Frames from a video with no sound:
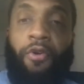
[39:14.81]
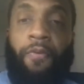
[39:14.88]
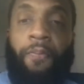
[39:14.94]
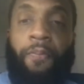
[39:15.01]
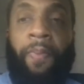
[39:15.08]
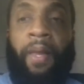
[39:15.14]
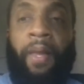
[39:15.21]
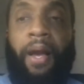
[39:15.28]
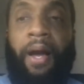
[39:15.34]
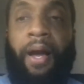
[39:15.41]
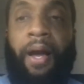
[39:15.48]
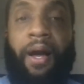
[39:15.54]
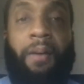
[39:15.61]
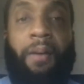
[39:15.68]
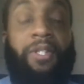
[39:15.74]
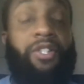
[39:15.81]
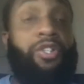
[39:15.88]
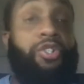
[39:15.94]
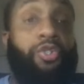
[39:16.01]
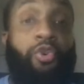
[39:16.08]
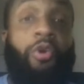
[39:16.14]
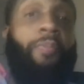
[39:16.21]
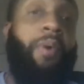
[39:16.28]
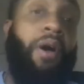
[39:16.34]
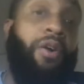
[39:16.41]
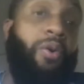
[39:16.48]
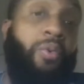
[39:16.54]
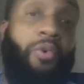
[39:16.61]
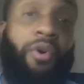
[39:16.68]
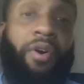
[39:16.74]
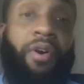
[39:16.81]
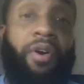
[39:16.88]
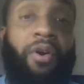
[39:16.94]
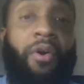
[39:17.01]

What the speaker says: It's a bottle of water.